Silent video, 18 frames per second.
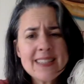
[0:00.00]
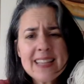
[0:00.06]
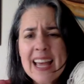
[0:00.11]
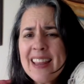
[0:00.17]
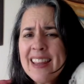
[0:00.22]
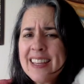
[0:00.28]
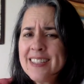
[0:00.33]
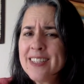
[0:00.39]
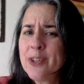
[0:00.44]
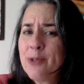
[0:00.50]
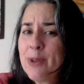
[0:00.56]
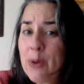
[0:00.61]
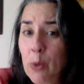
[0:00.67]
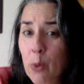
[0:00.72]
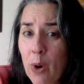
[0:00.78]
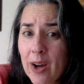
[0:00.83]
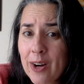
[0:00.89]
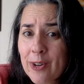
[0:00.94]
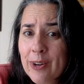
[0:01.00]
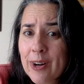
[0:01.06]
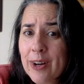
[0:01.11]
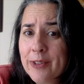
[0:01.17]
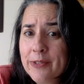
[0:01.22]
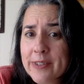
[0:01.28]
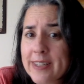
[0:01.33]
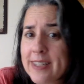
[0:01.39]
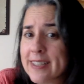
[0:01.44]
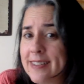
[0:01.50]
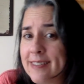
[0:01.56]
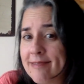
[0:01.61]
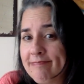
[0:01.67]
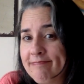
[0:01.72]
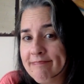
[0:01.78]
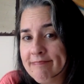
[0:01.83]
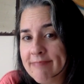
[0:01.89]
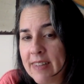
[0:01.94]
I like to drink water out of
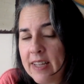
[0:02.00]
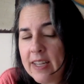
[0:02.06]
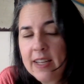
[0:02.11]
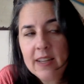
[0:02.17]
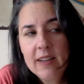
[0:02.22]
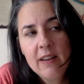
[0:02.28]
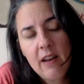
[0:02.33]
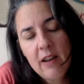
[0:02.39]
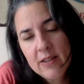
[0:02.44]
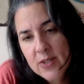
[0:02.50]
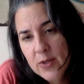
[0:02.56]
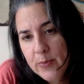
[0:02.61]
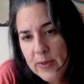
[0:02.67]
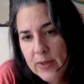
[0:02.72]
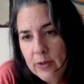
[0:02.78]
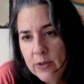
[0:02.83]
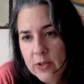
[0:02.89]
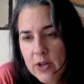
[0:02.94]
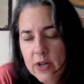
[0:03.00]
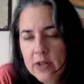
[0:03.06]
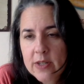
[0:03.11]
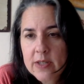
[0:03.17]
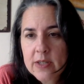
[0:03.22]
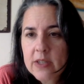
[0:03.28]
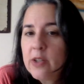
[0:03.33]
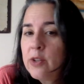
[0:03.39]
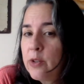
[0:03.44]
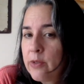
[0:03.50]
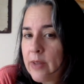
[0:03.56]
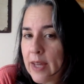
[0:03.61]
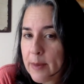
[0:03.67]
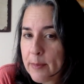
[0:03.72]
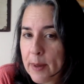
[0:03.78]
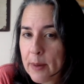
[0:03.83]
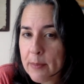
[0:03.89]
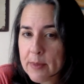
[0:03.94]
it. Also, pickle jars. You knew that
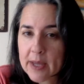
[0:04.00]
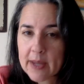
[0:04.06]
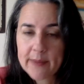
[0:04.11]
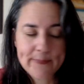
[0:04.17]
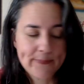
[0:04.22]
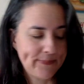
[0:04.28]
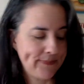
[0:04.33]
about me.